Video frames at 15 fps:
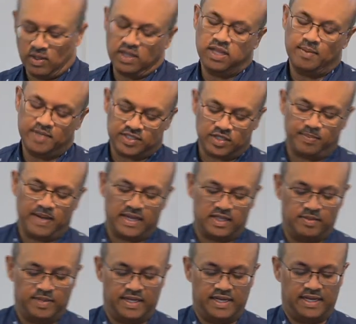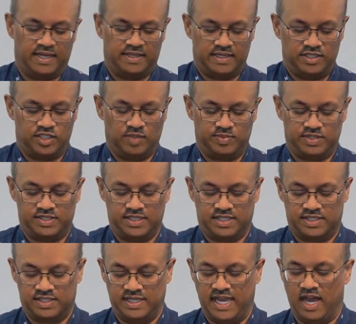Well, let me start back at the beginning and then jump to
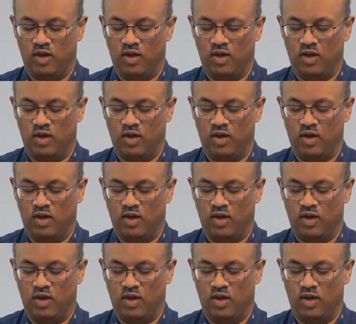six.